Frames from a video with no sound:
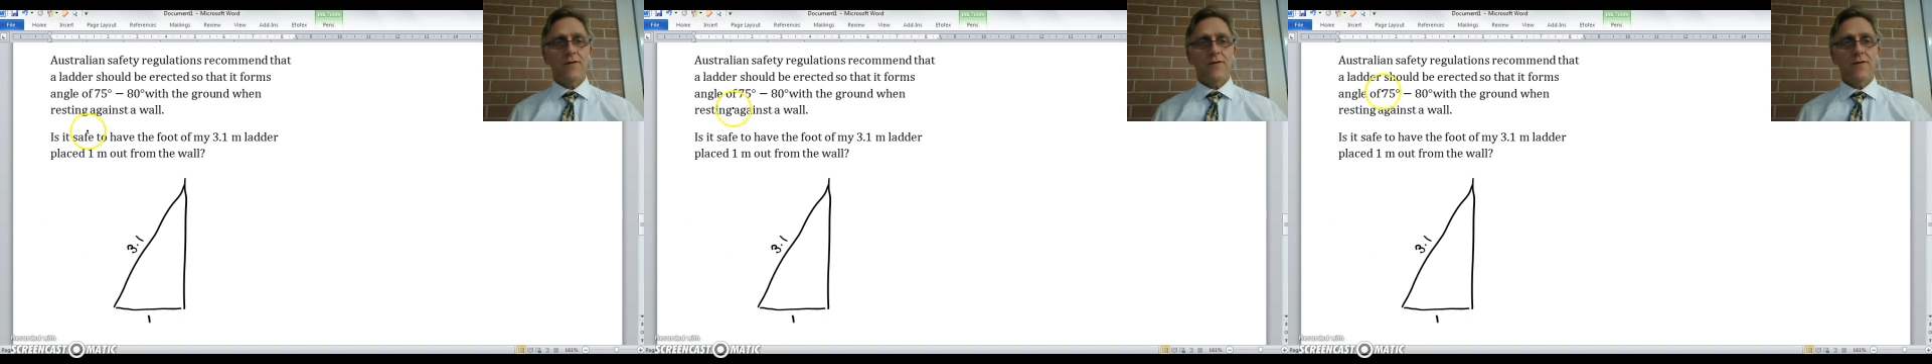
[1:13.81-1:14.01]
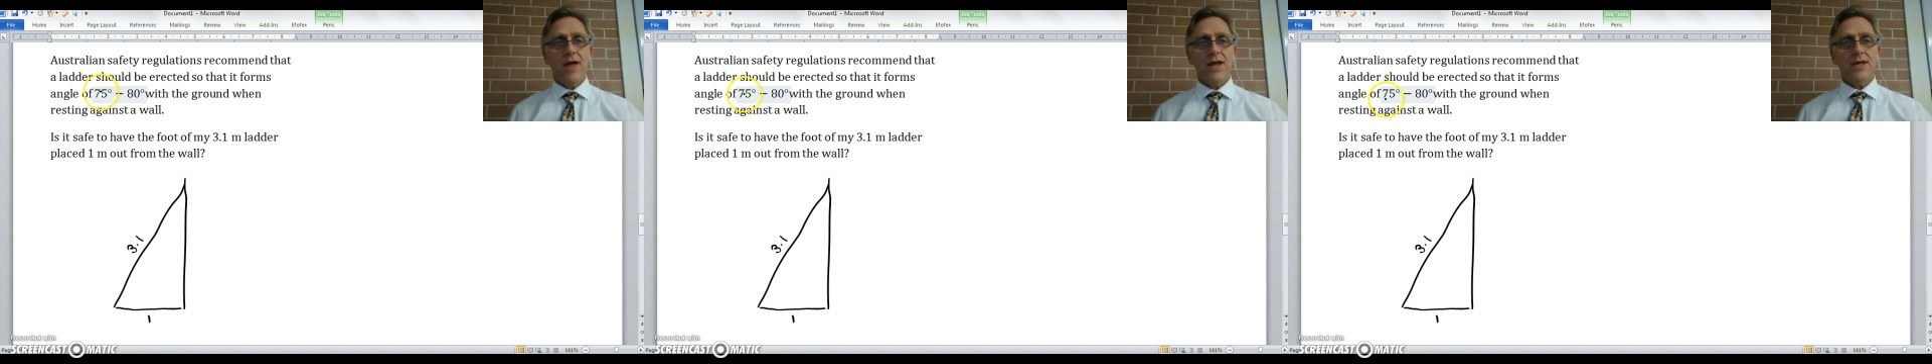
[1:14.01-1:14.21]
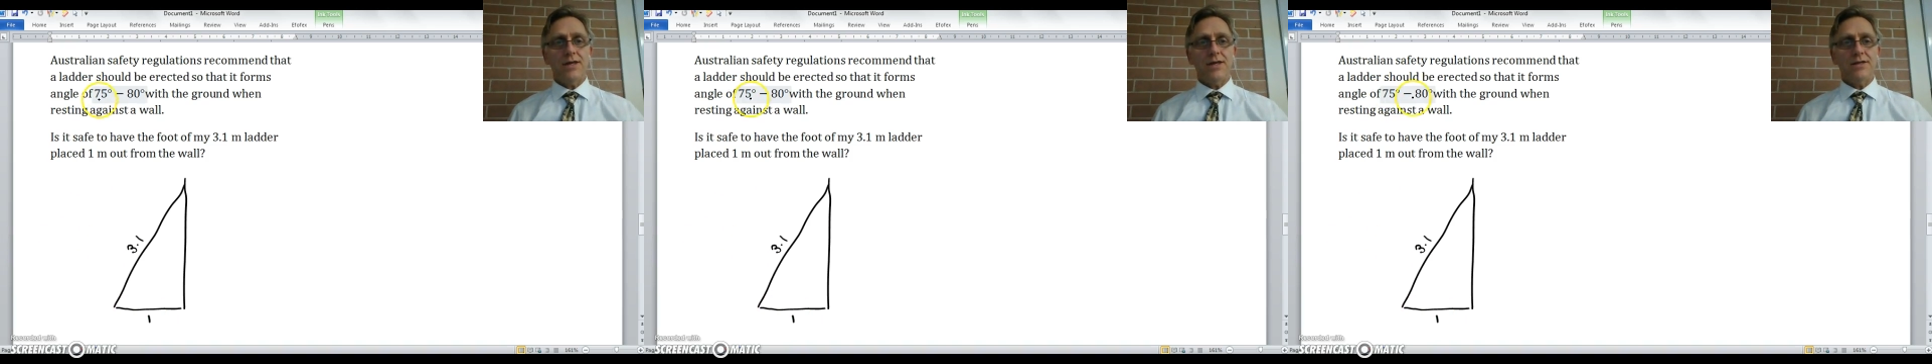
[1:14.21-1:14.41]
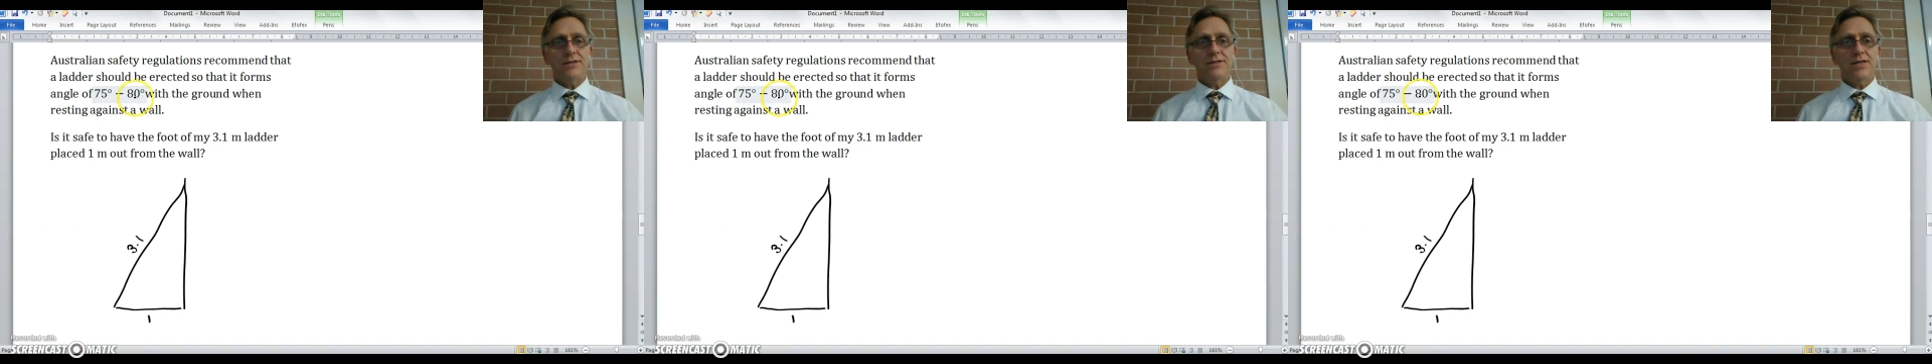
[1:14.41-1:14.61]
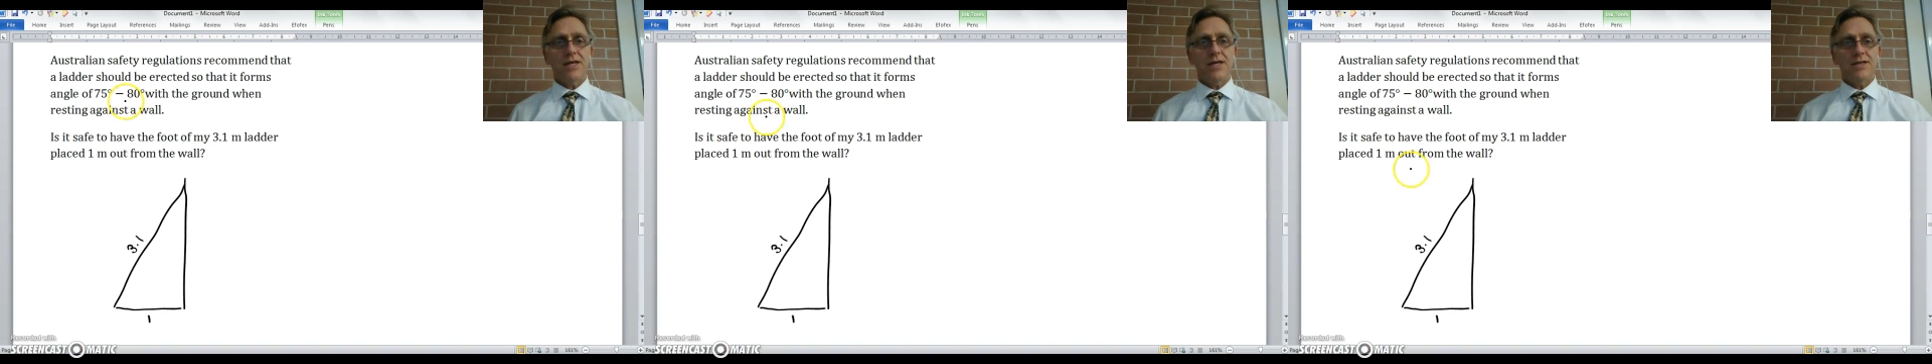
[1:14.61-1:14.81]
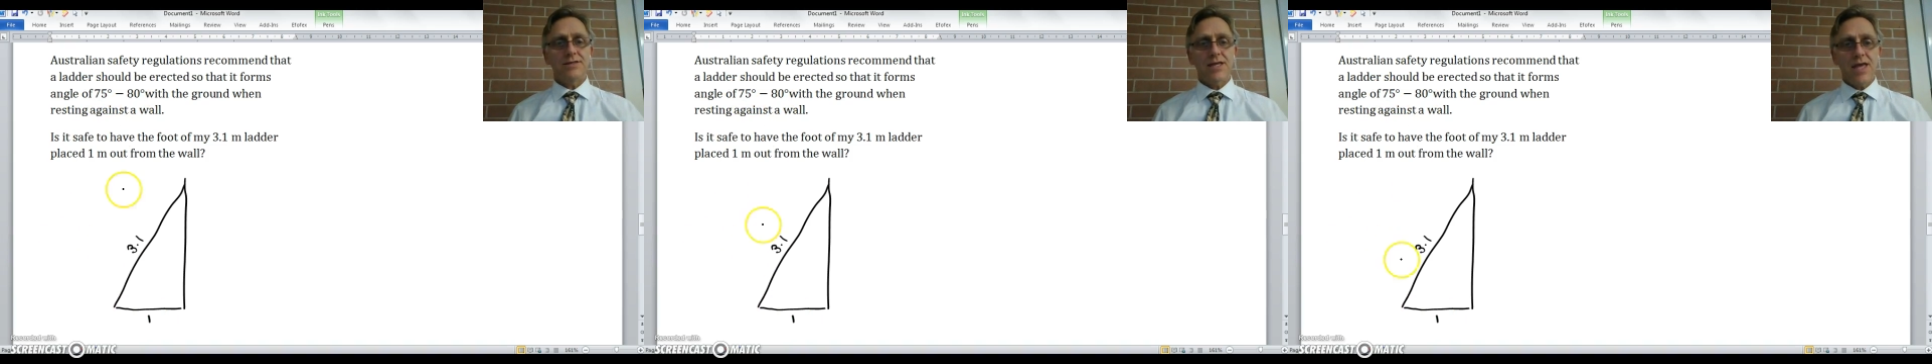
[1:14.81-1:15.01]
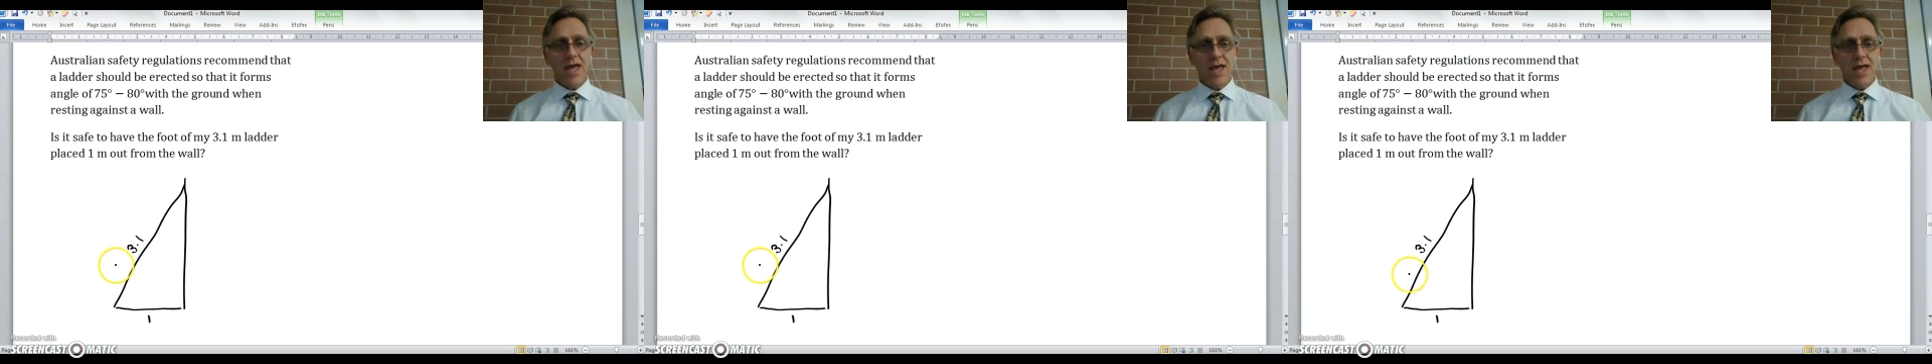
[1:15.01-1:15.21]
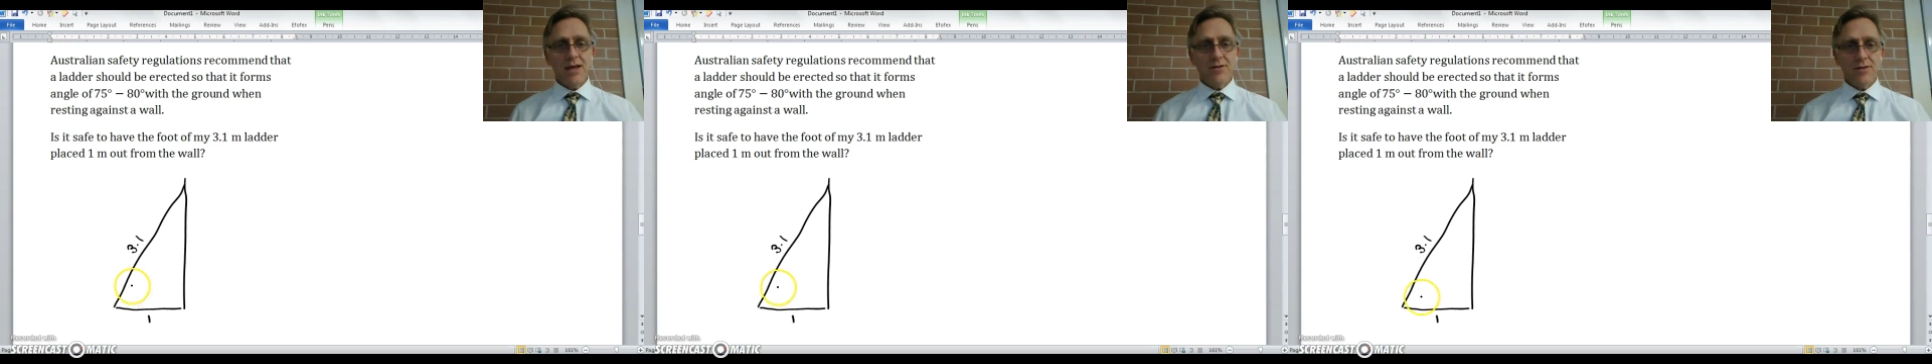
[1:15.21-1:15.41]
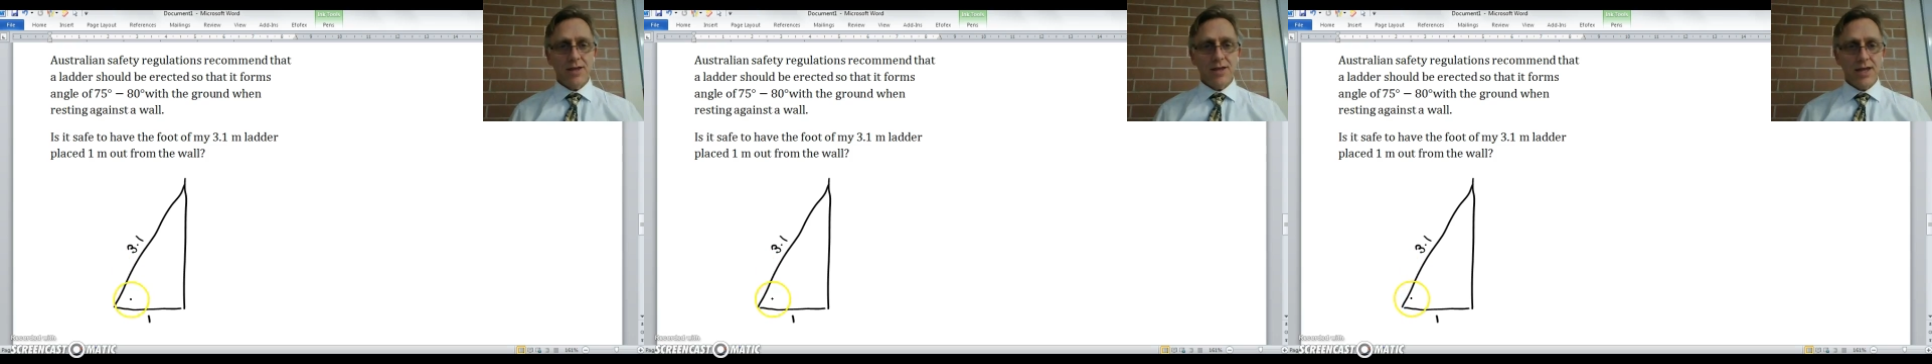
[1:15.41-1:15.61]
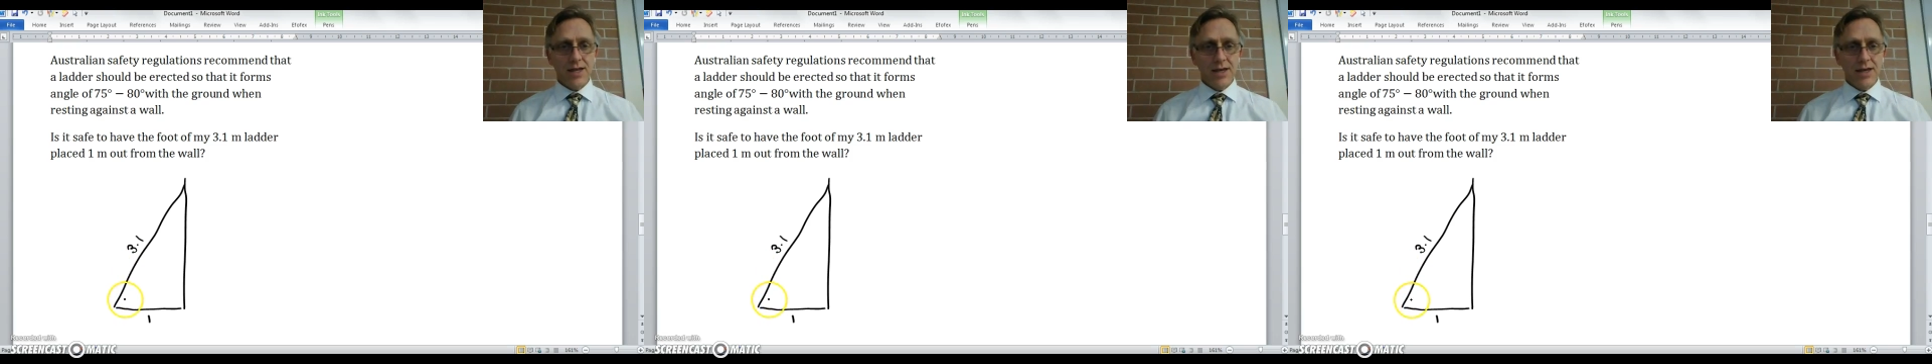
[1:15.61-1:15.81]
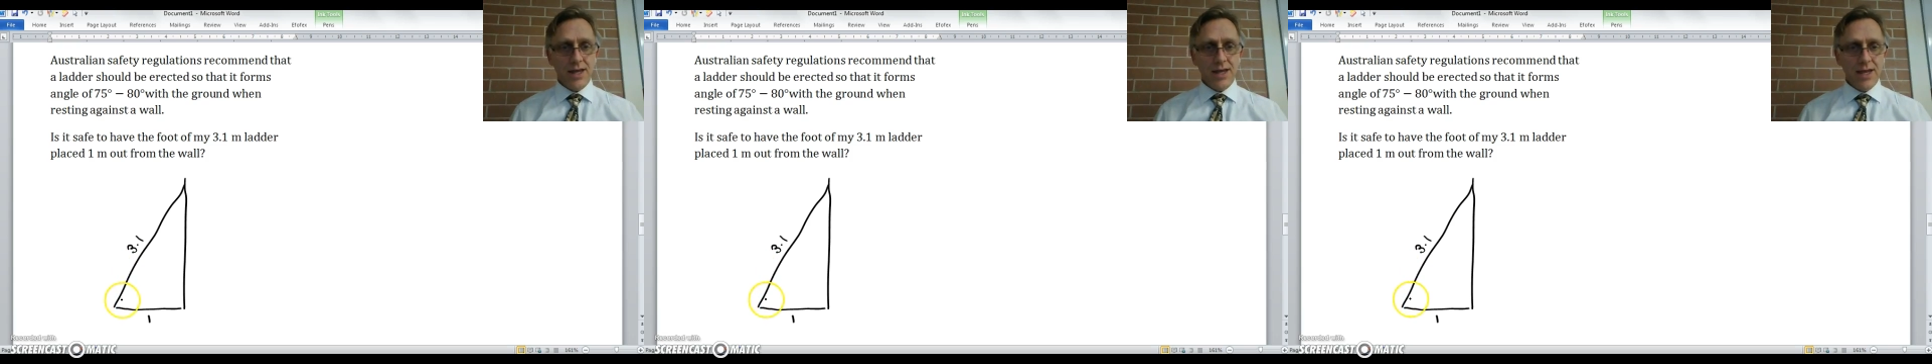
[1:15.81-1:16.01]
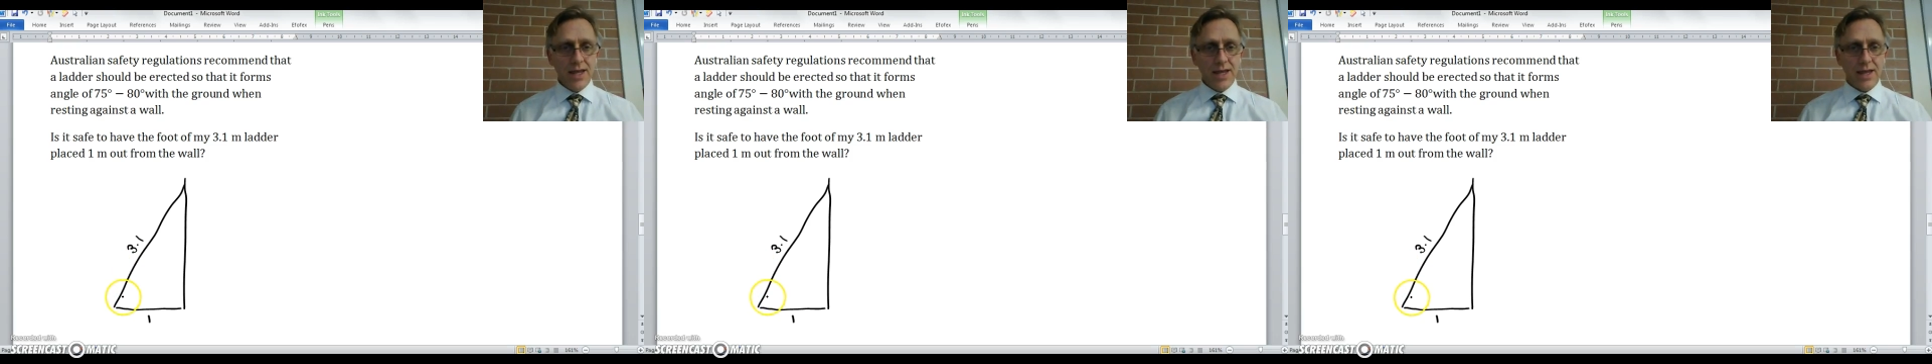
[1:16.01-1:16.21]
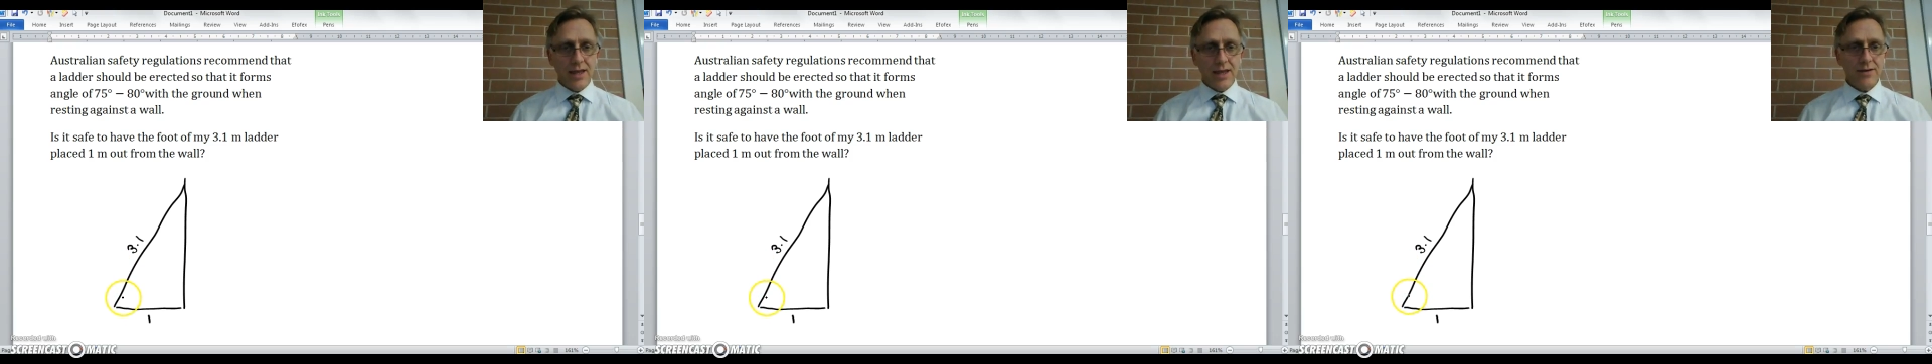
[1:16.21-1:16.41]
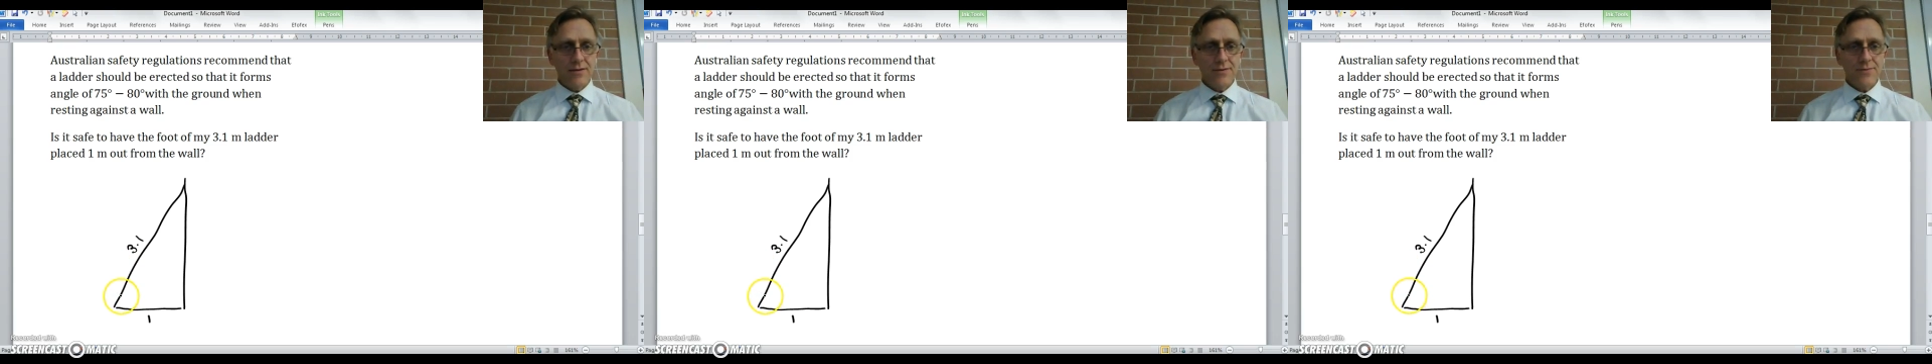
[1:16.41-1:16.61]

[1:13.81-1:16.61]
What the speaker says: That is the angle in here,